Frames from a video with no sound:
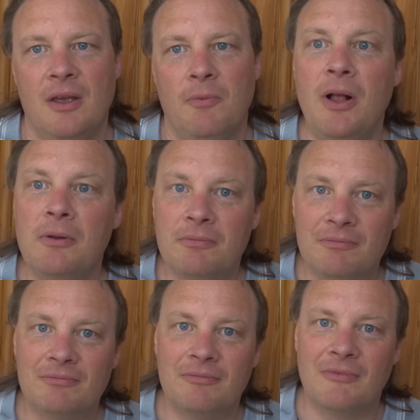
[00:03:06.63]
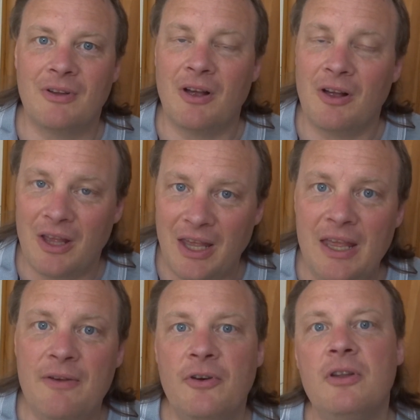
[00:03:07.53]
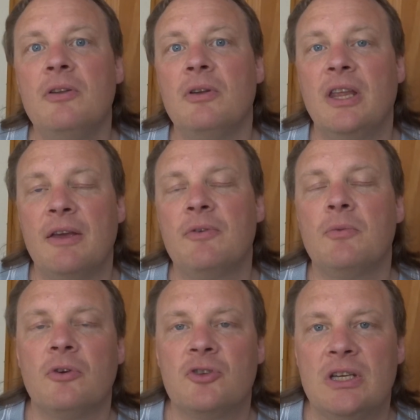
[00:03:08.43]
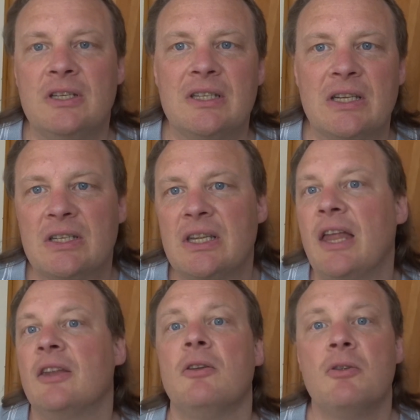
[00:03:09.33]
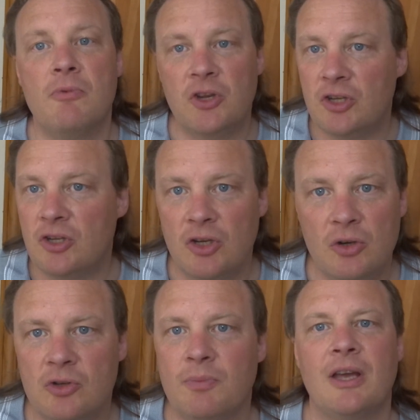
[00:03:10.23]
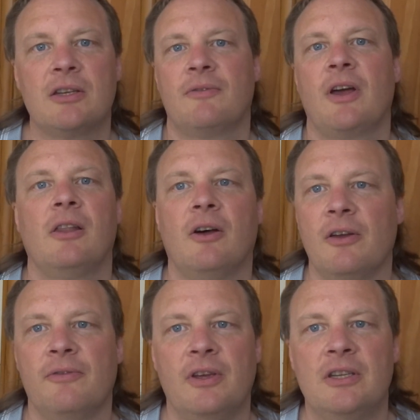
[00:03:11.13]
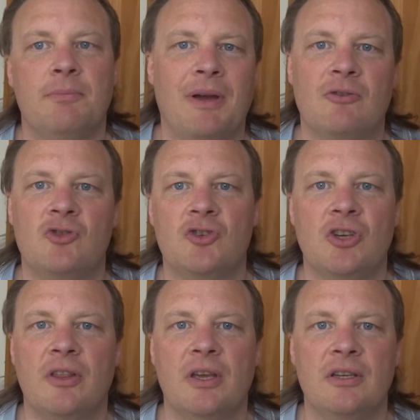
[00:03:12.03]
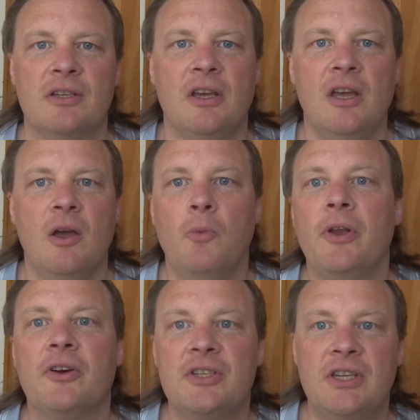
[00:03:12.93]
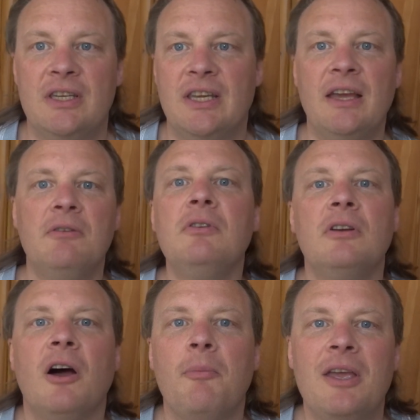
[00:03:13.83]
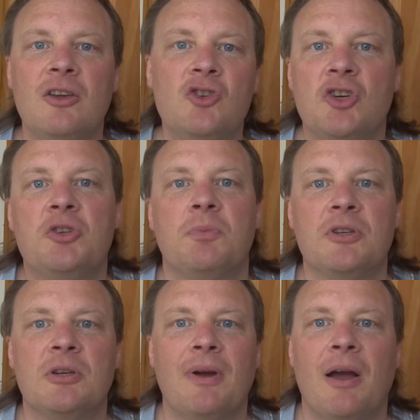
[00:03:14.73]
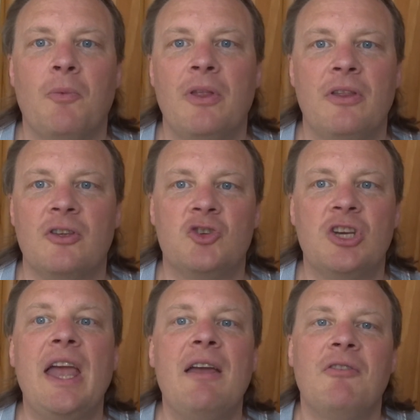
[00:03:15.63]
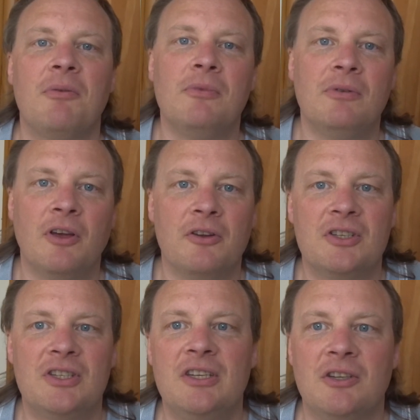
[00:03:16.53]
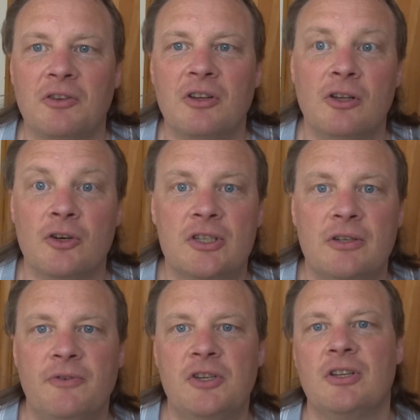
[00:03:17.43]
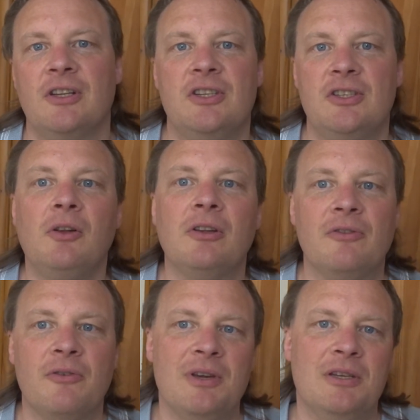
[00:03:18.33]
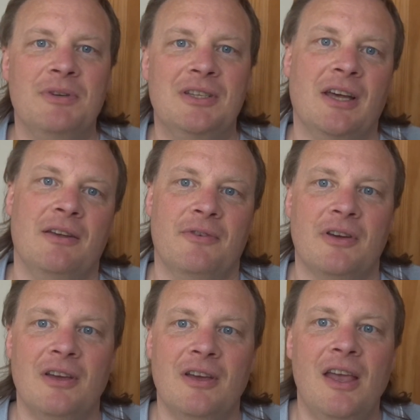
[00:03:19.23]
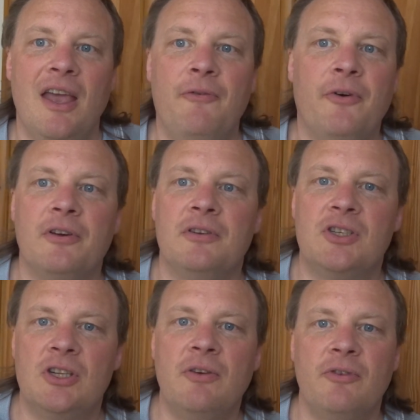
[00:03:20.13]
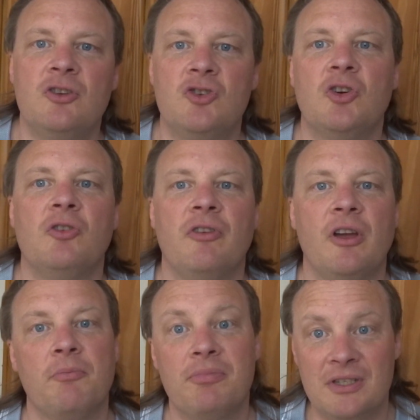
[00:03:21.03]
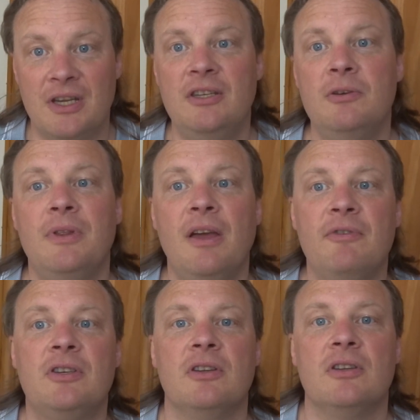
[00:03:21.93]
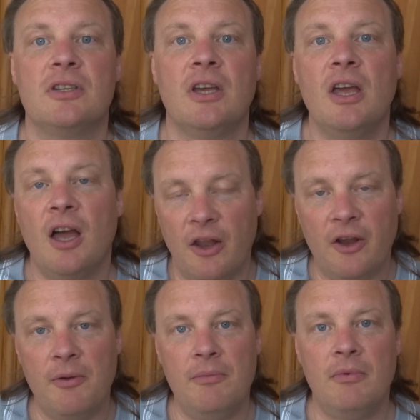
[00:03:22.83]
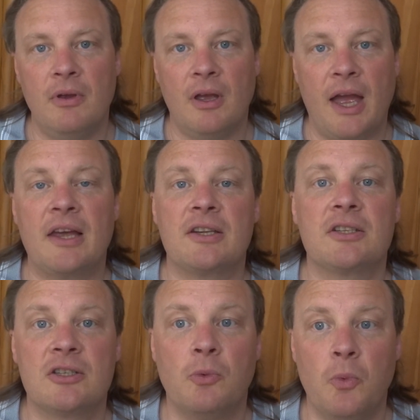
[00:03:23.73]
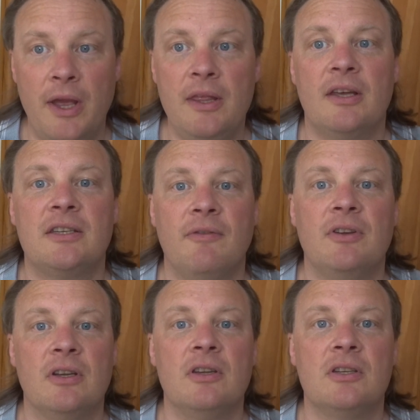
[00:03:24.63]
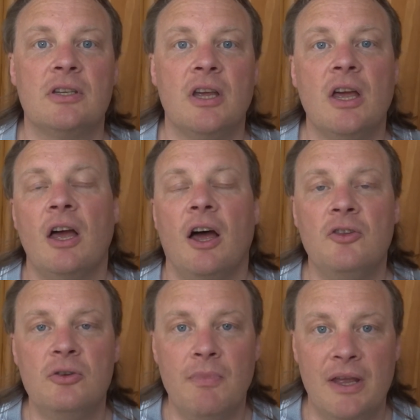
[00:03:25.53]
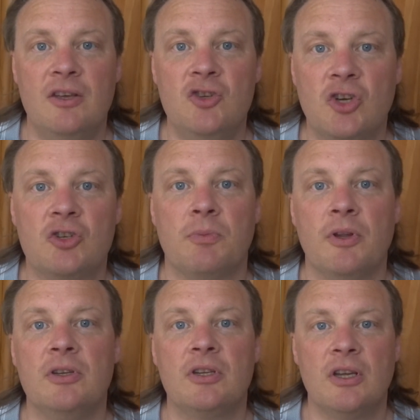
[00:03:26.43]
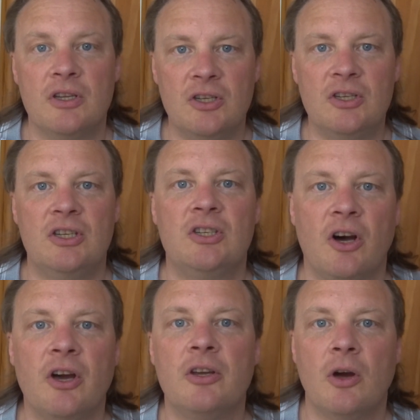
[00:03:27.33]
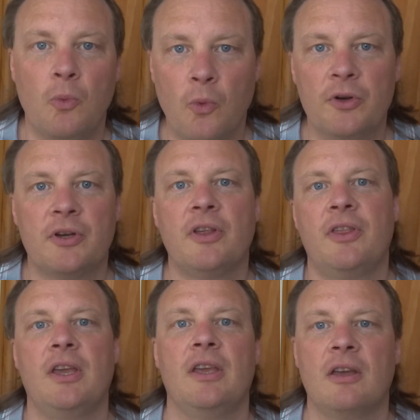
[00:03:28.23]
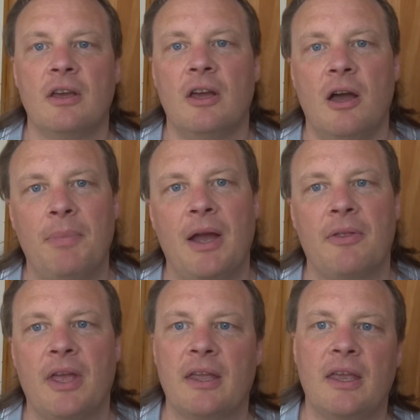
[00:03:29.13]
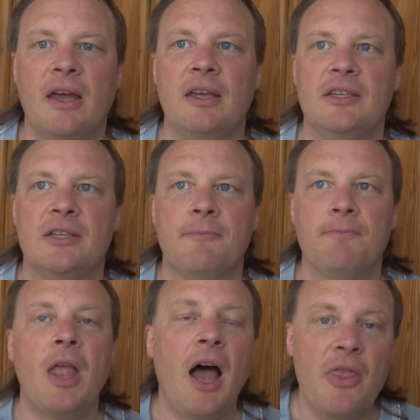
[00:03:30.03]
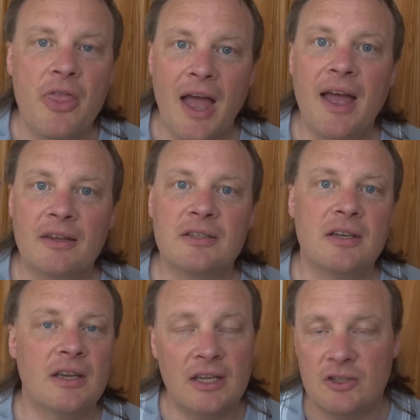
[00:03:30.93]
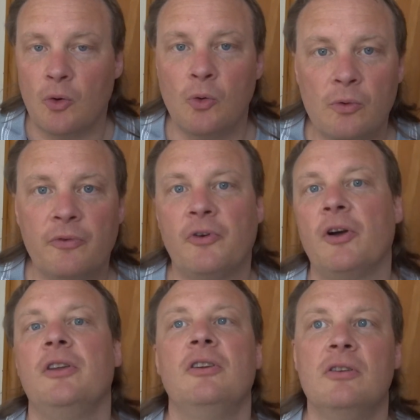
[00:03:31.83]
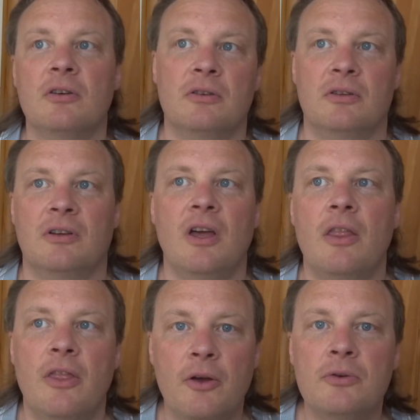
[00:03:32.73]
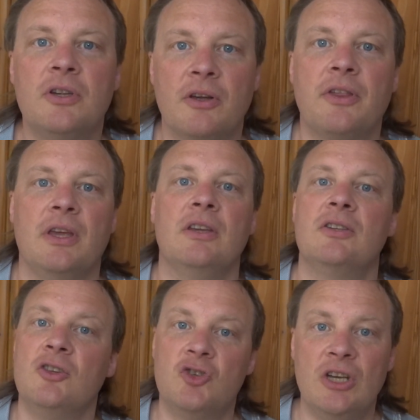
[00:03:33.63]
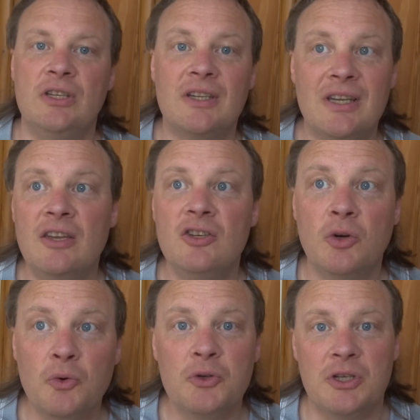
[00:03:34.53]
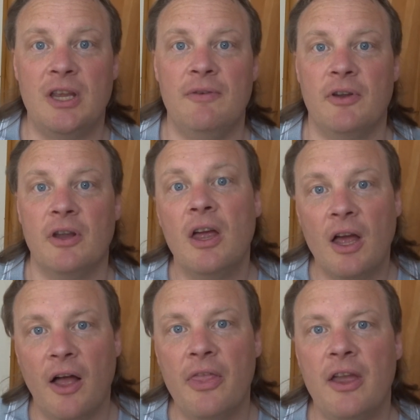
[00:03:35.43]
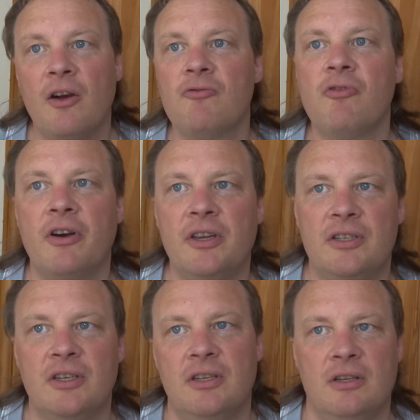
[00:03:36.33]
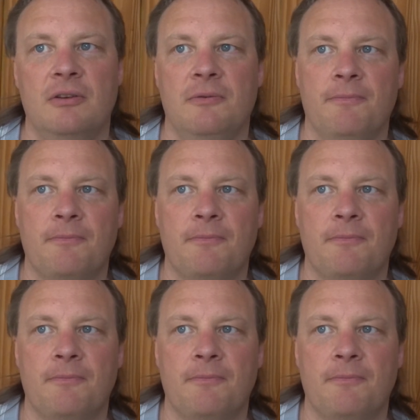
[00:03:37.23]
Well, even given what Jesus has said, huge amounts of our life is about judging things. When I sit down, I make a judgment about whether the chair I'm going to sit on looks sufficiently solid for me to be safe. If I serve on a jury, I'm presented with evidence and I'm asked to weigh that evidence and make a judgment to decide what I think about that case. And that is all fine and good. Those are things that Jesus endorsed even, and they are right to do.